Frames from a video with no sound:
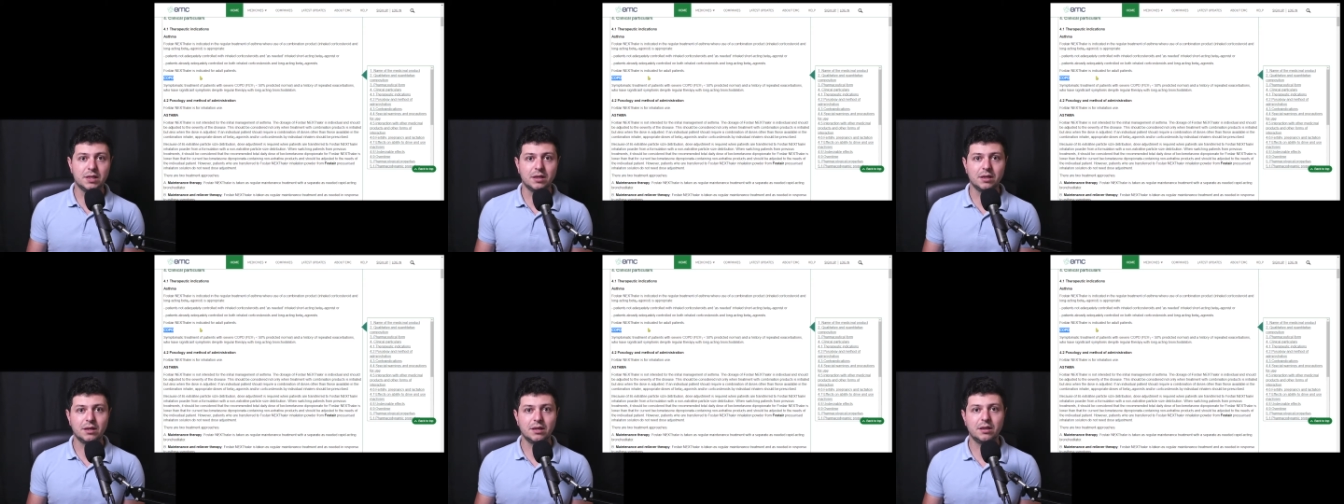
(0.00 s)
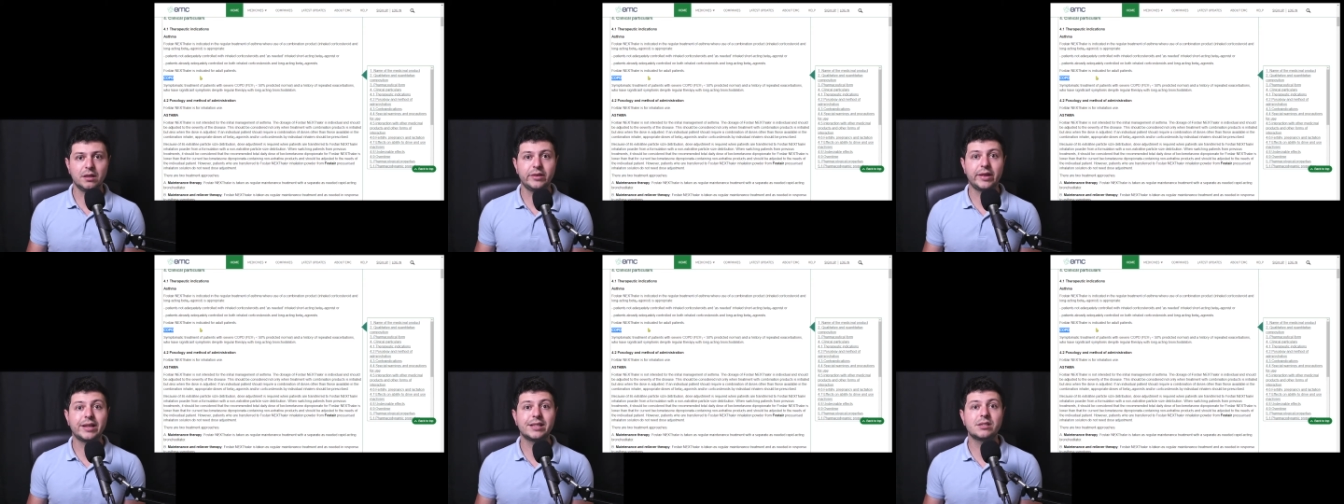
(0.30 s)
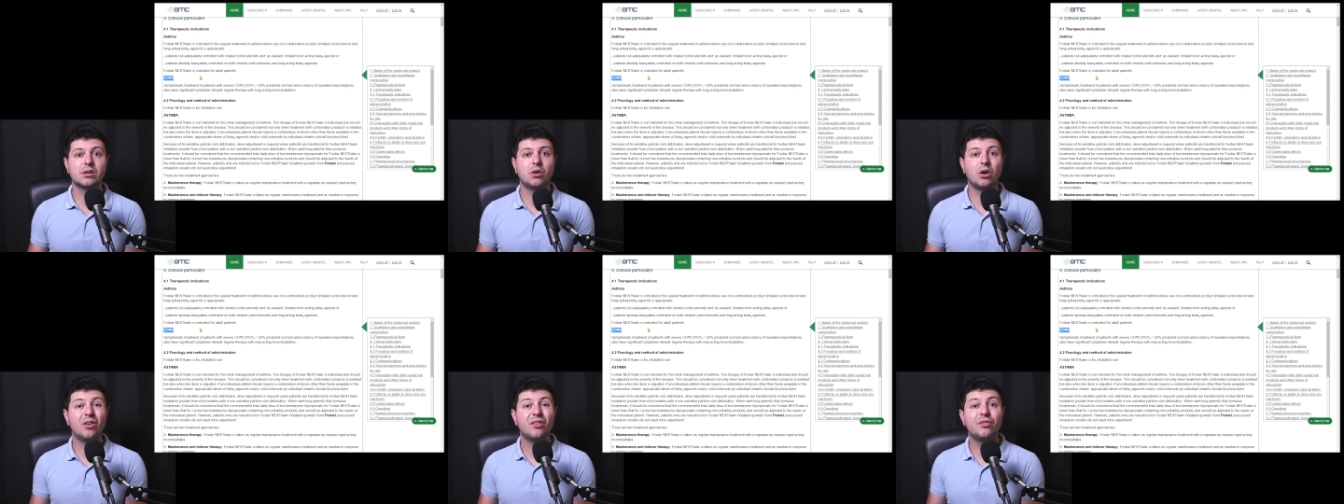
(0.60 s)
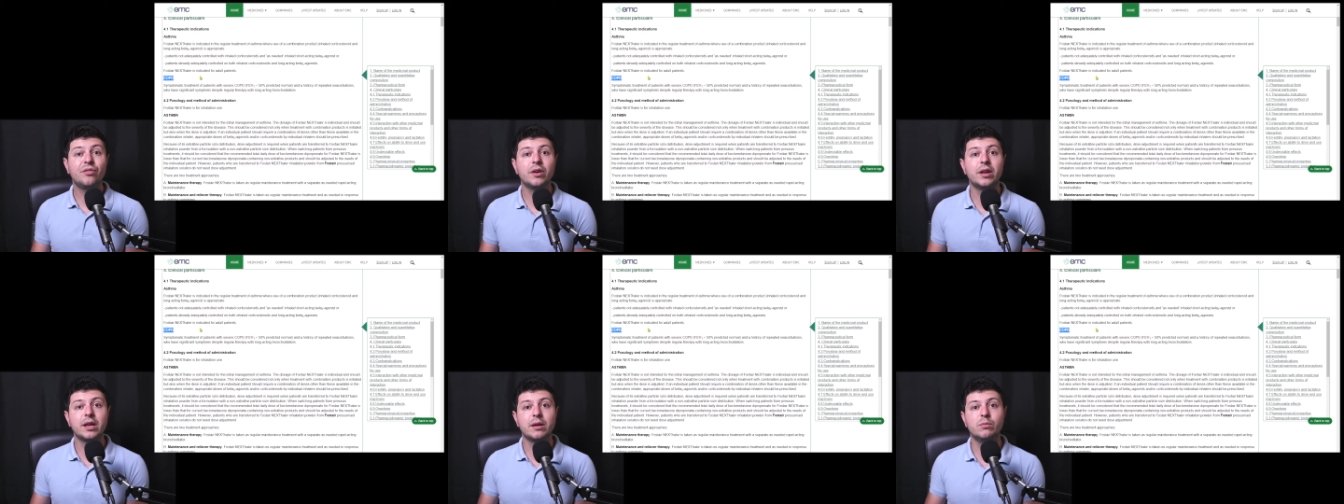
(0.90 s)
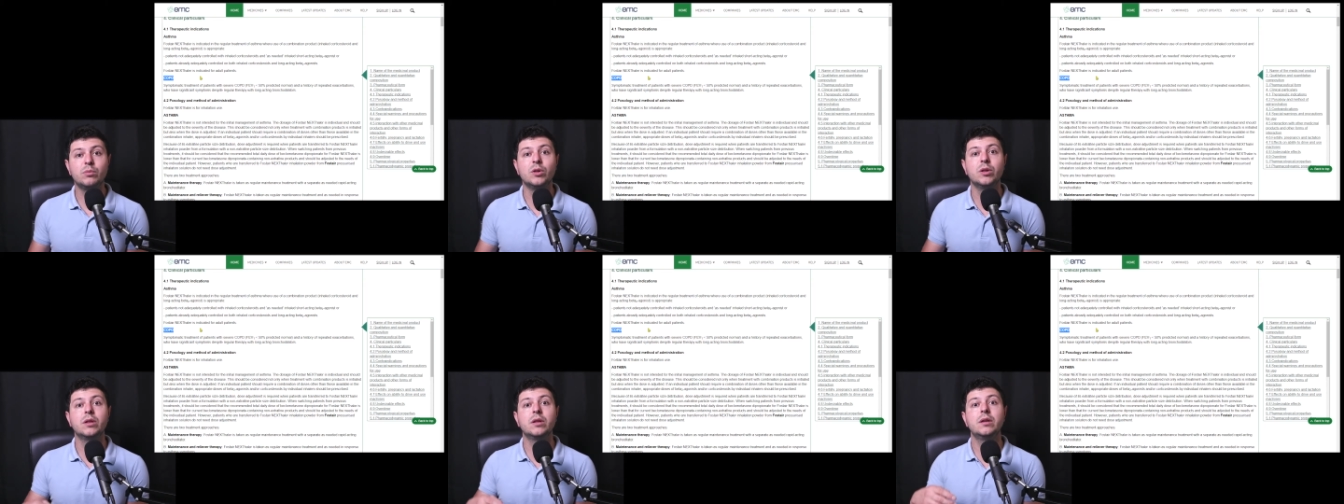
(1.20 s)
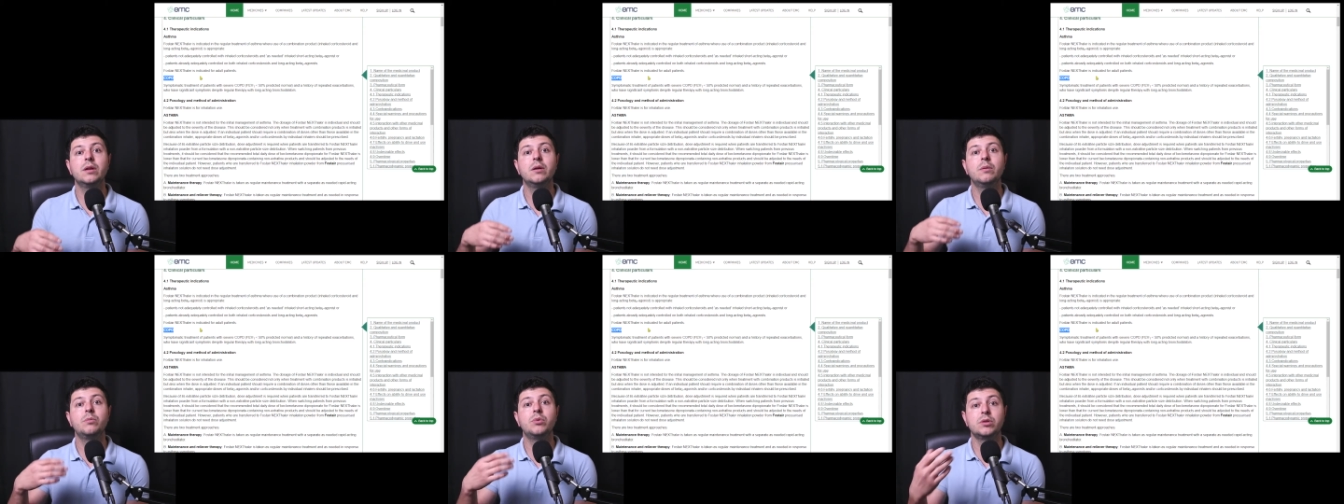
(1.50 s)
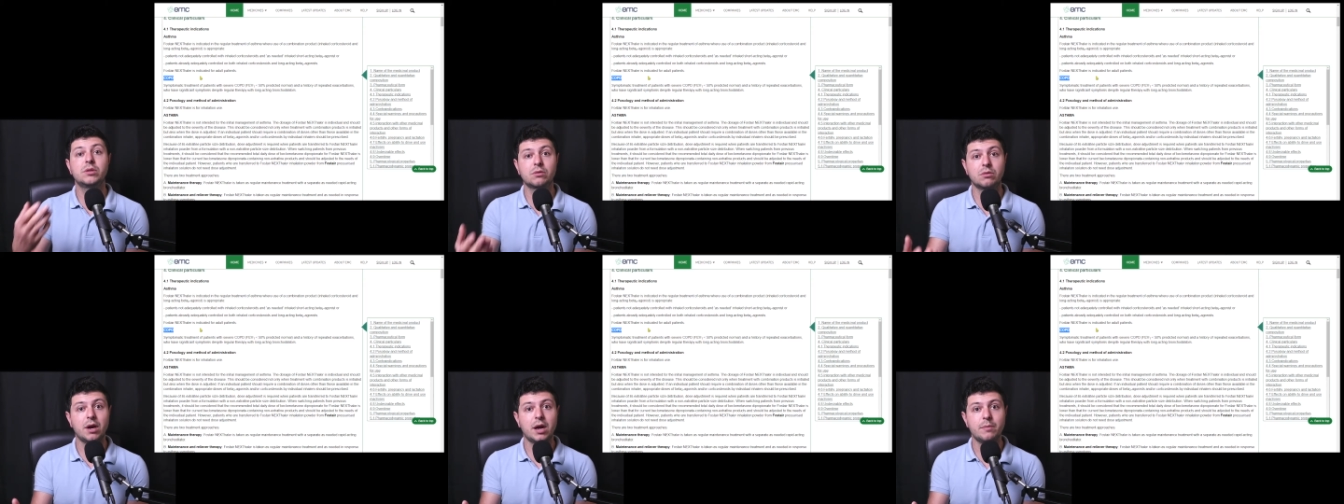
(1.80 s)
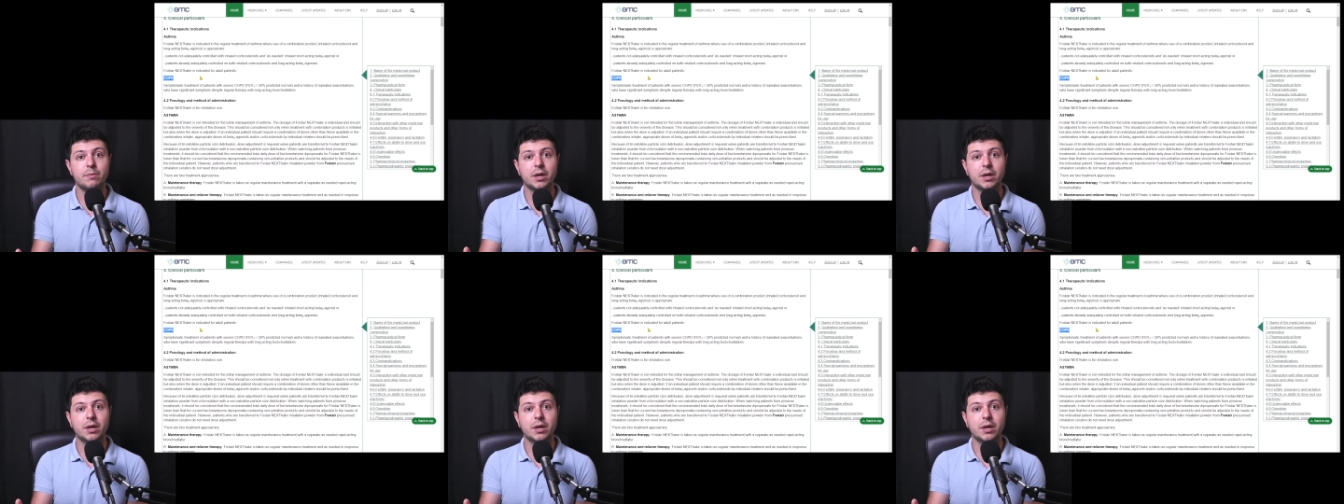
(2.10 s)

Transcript: That's off label prescribing.